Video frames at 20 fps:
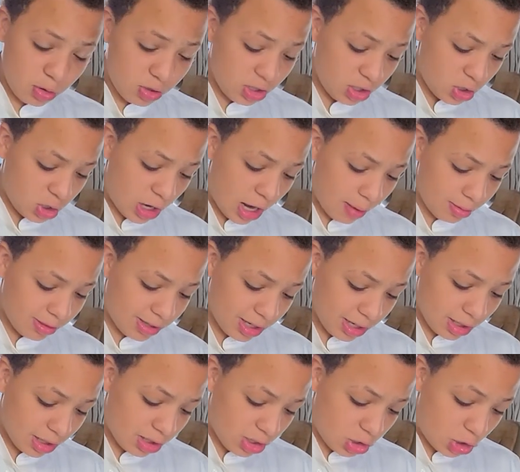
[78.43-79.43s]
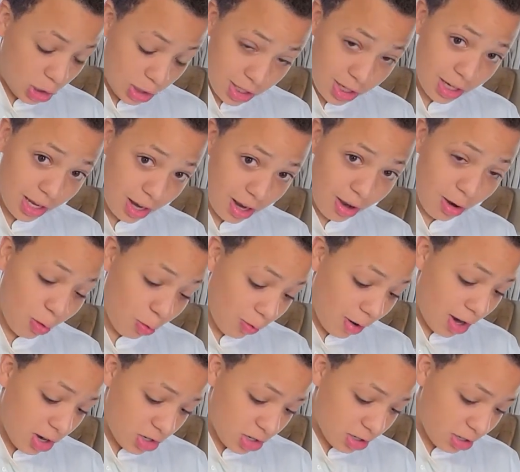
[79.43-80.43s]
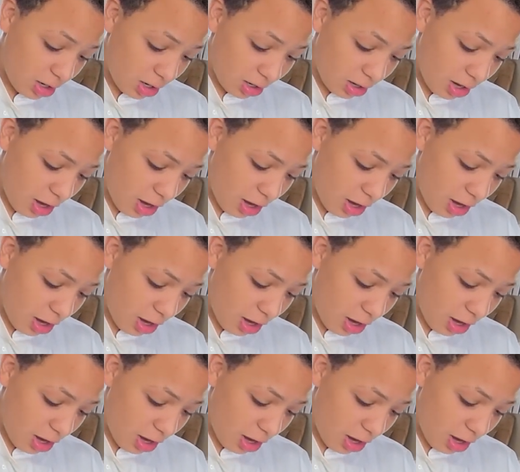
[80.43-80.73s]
using chopsticks just like Uncle Roger.